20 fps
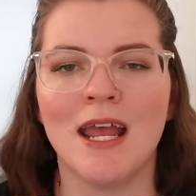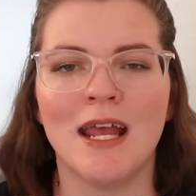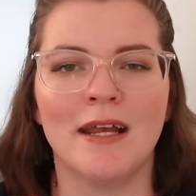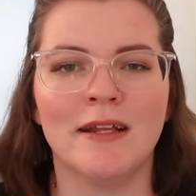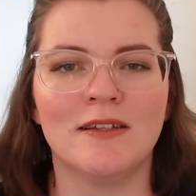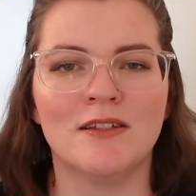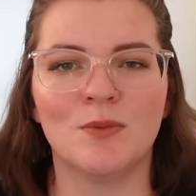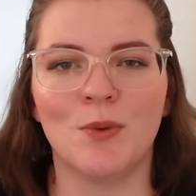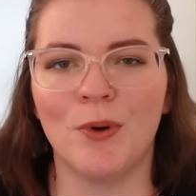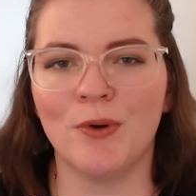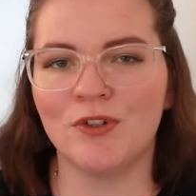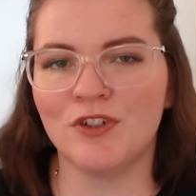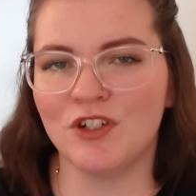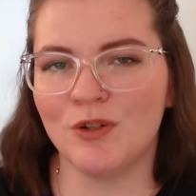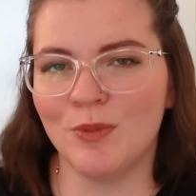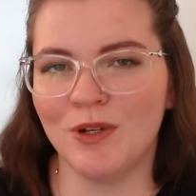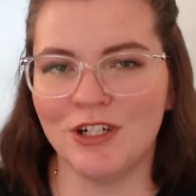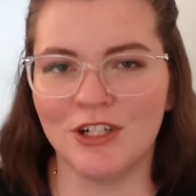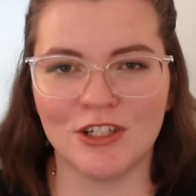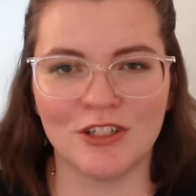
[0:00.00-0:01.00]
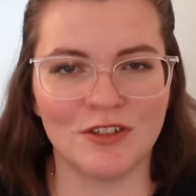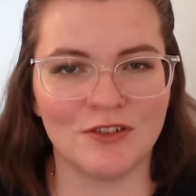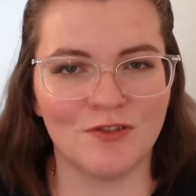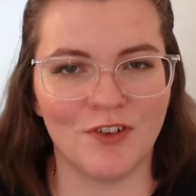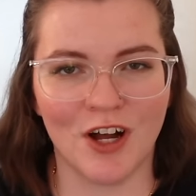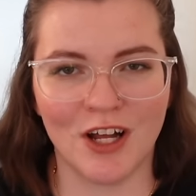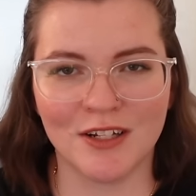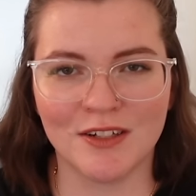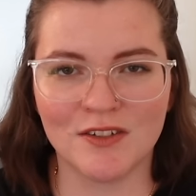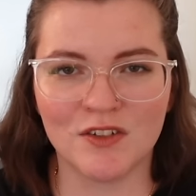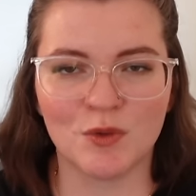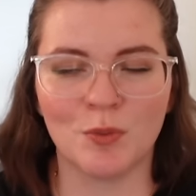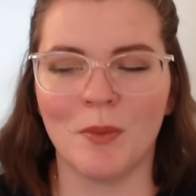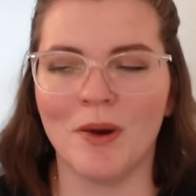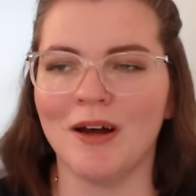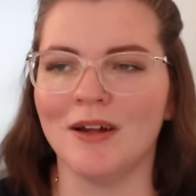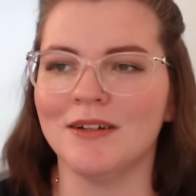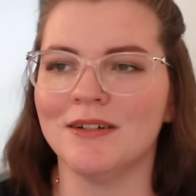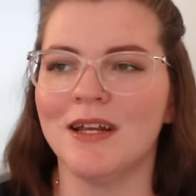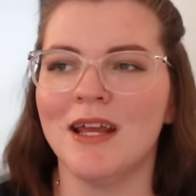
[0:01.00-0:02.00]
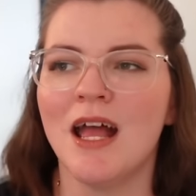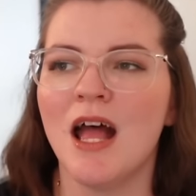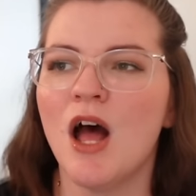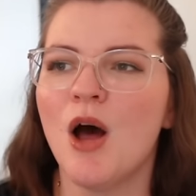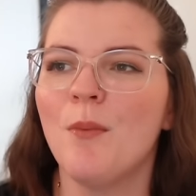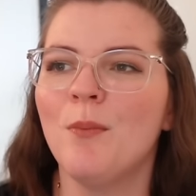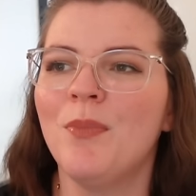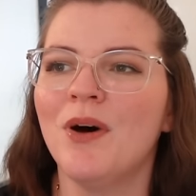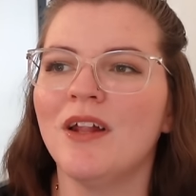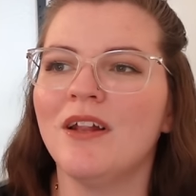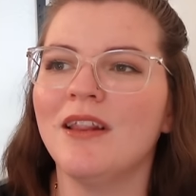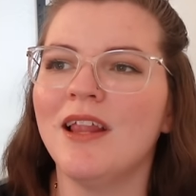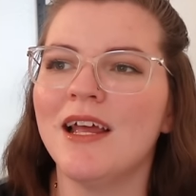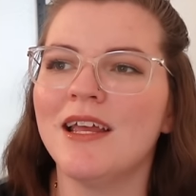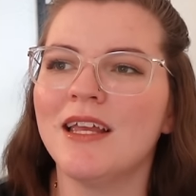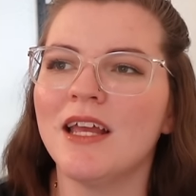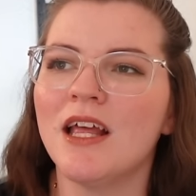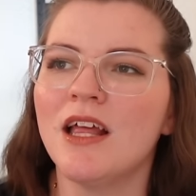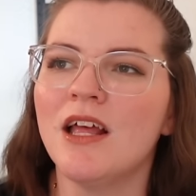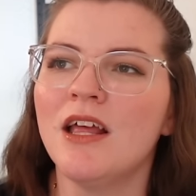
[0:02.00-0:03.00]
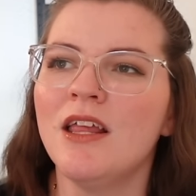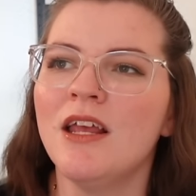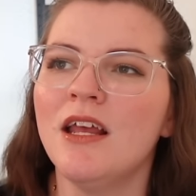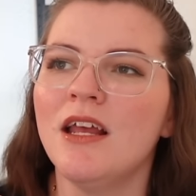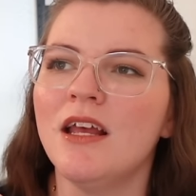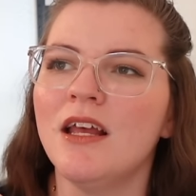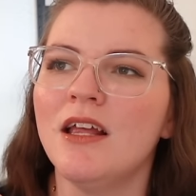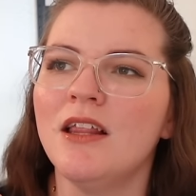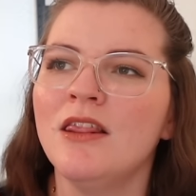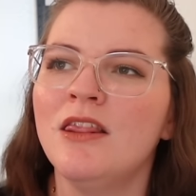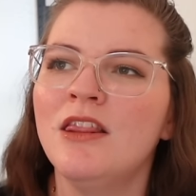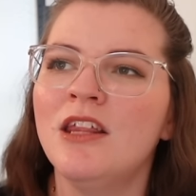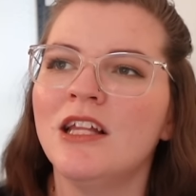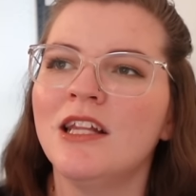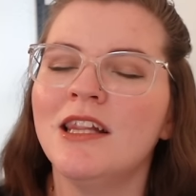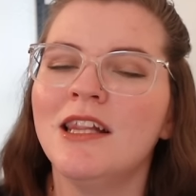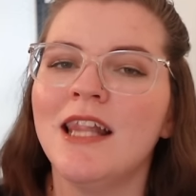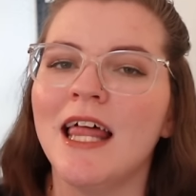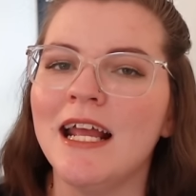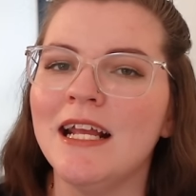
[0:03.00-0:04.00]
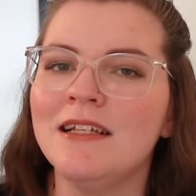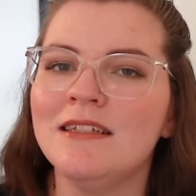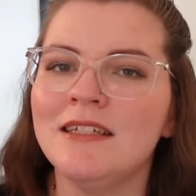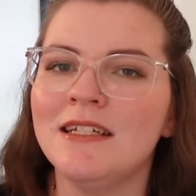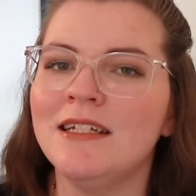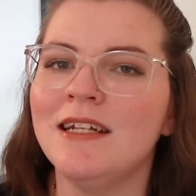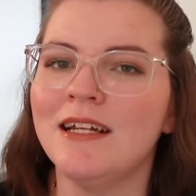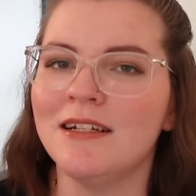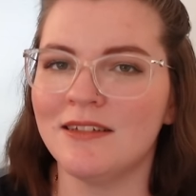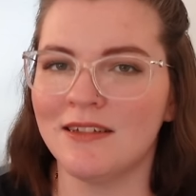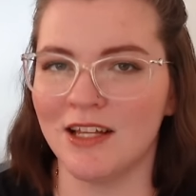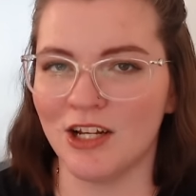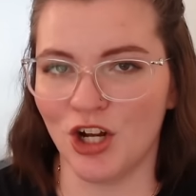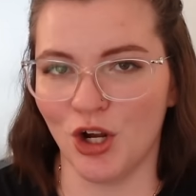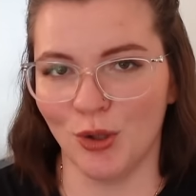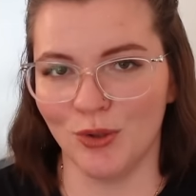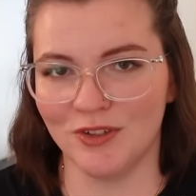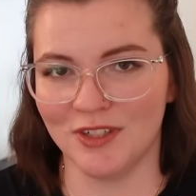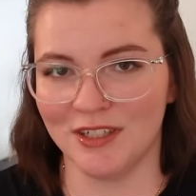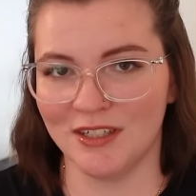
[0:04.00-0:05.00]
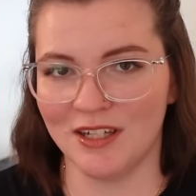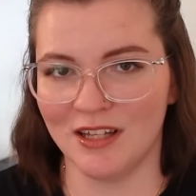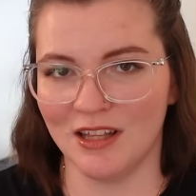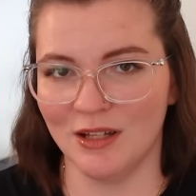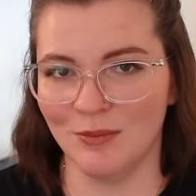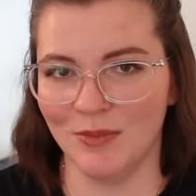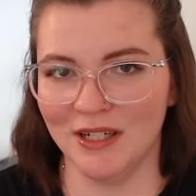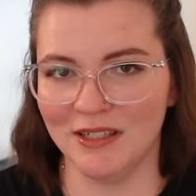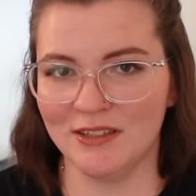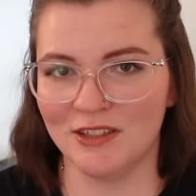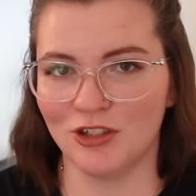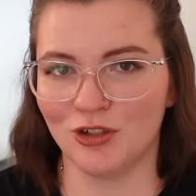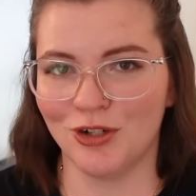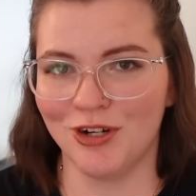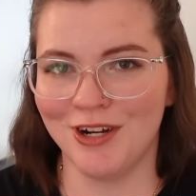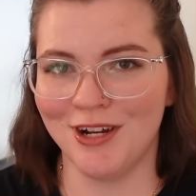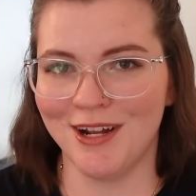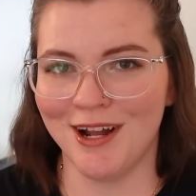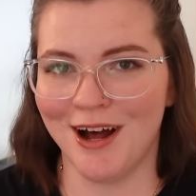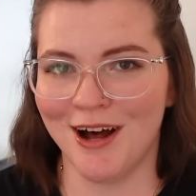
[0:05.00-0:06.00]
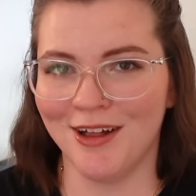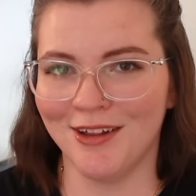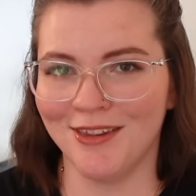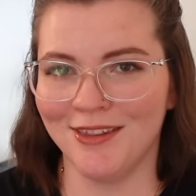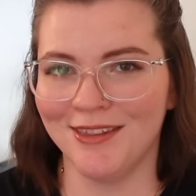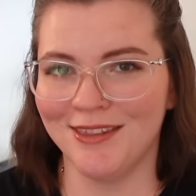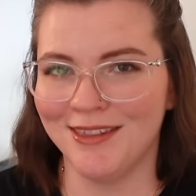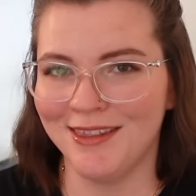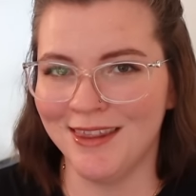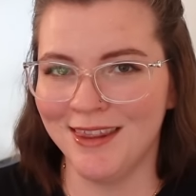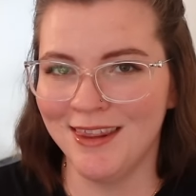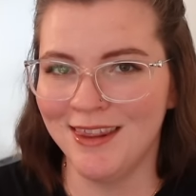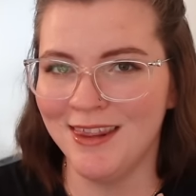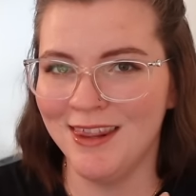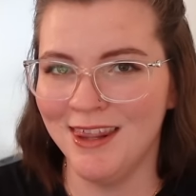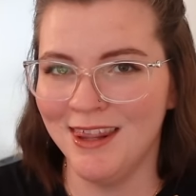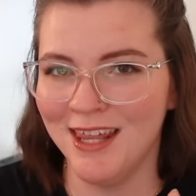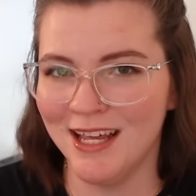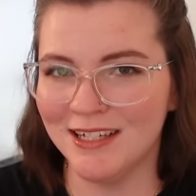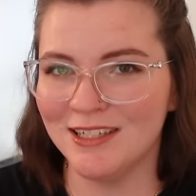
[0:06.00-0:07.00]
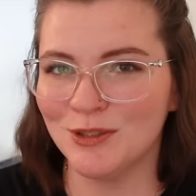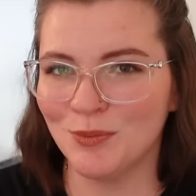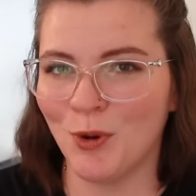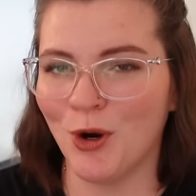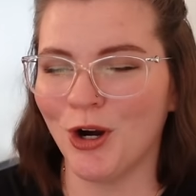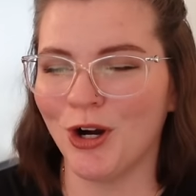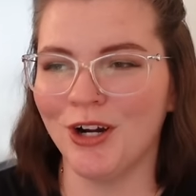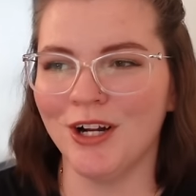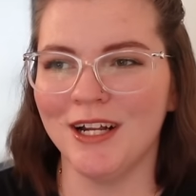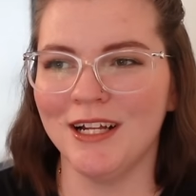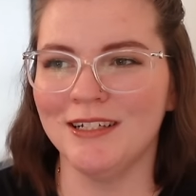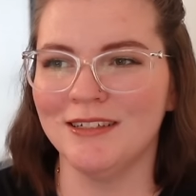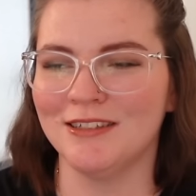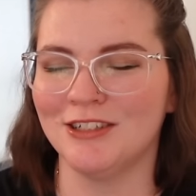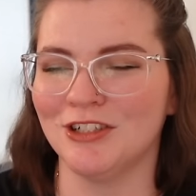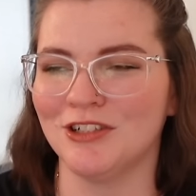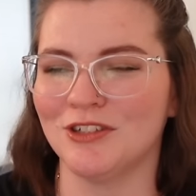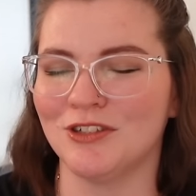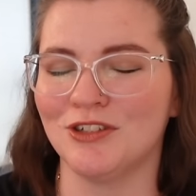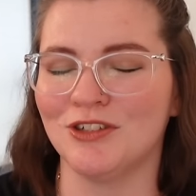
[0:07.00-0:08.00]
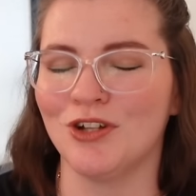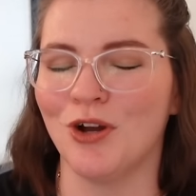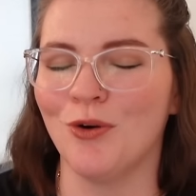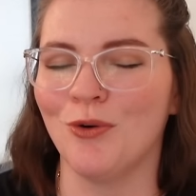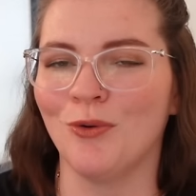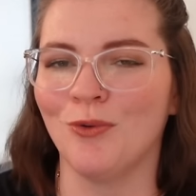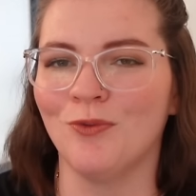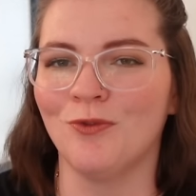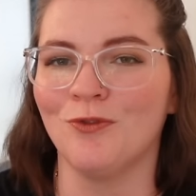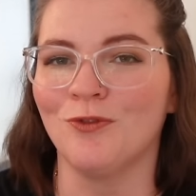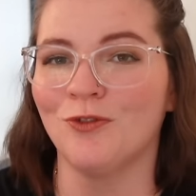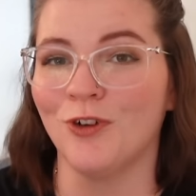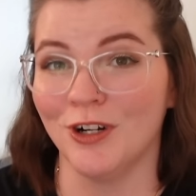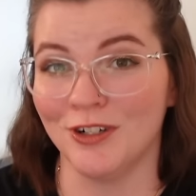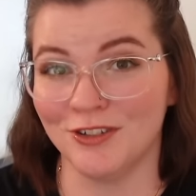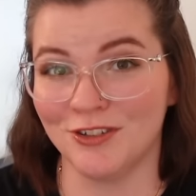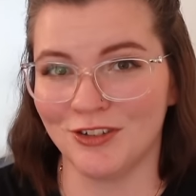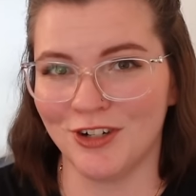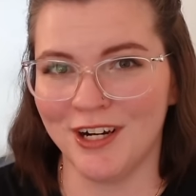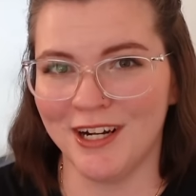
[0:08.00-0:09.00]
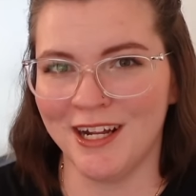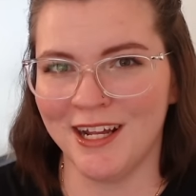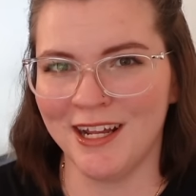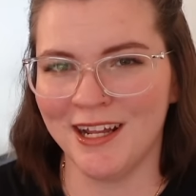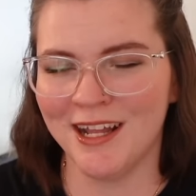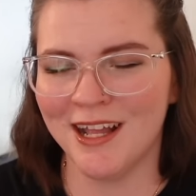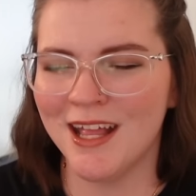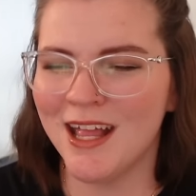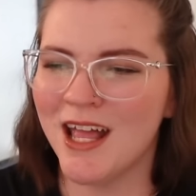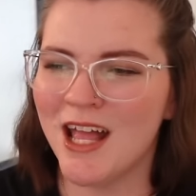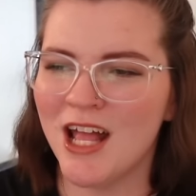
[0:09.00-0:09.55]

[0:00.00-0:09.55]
It's supposed to be just fun smut, but like, the laziness that goes into the mystery on this part is just so frustrating.